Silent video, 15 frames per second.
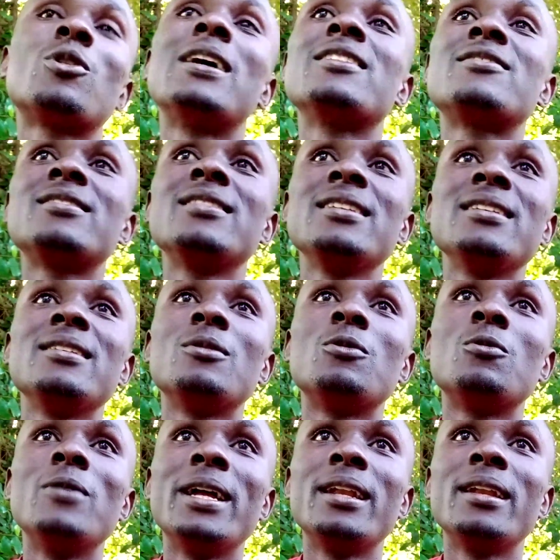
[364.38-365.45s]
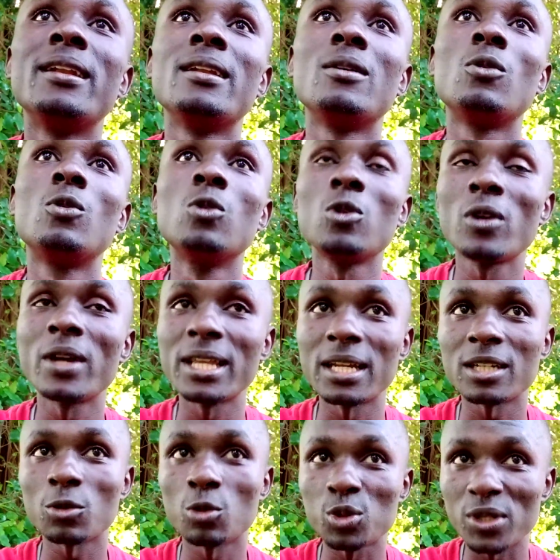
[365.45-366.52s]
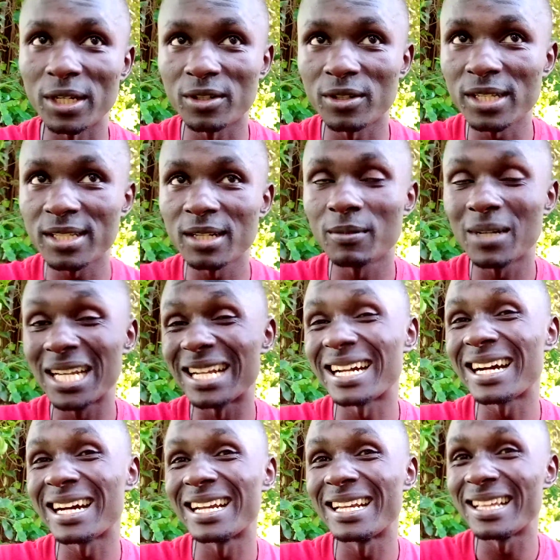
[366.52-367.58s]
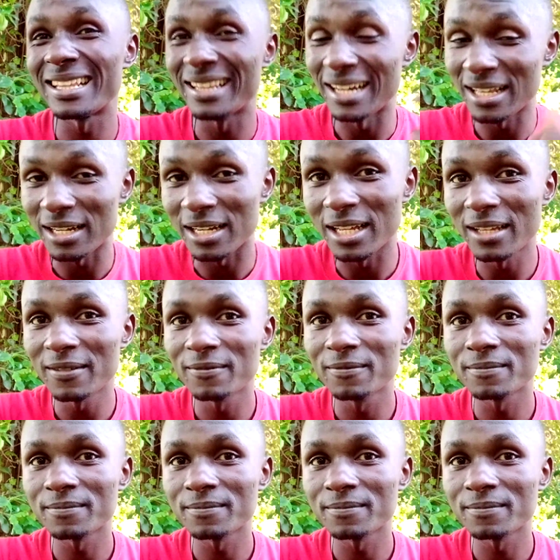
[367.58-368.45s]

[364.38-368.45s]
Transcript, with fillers: can see when Uhuru Kenyatta was addressing Madaraka Day the other day,